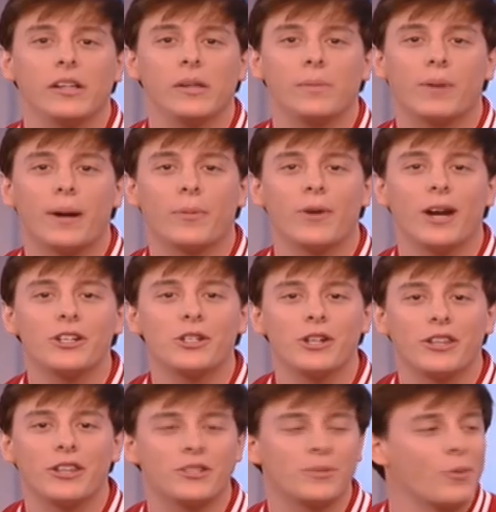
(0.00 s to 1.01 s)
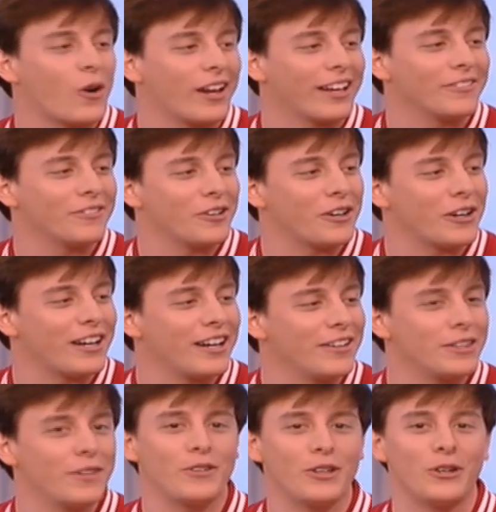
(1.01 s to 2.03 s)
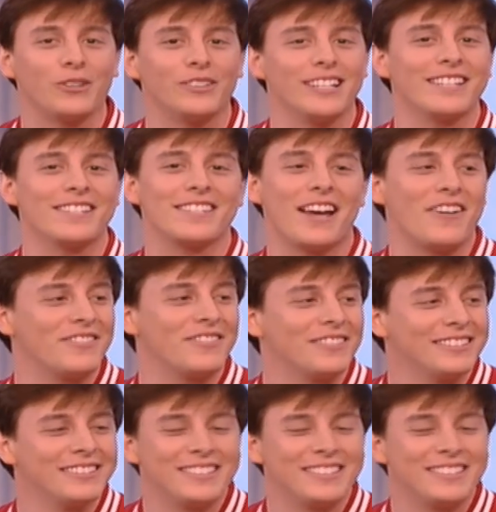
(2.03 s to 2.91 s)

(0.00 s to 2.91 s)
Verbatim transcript: was my little preparation this morning for uh, The View itself. Let's,